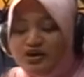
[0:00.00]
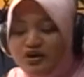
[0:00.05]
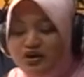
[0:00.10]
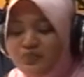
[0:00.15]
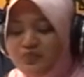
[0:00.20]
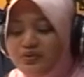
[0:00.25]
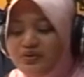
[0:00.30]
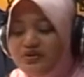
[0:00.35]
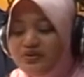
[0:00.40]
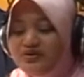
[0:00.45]
your
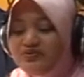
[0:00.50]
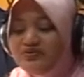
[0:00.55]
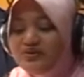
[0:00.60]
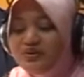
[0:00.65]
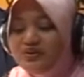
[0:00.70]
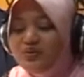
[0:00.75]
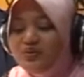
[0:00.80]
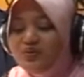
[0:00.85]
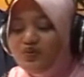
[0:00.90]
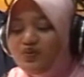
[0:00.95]
point of
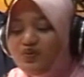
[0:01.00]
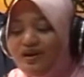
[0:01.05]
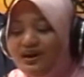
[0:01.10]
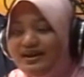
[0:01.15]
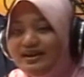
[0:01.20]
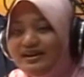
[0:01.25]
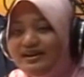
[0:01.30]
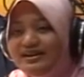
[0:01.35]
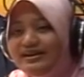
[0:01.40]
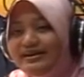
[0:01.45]
view,
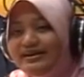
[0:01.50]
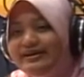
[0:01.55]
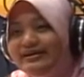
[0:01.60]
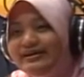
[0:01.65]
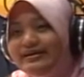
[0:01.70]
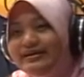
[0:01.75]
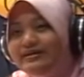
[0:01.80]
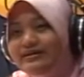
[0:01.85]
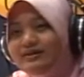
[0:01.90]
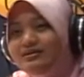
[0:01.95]
why
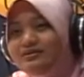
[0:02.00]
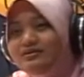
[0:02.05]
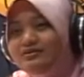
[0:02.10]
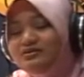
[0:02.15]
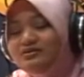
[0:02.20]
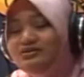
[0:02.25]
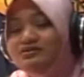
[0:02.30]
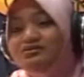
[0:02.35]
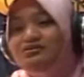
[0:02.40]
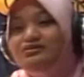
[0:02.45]
they
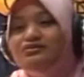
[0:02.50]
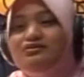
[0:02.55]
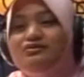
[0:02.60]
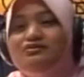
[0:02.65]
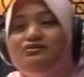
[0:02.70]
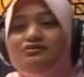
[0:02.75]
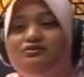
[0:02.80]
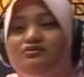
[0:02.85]
do so?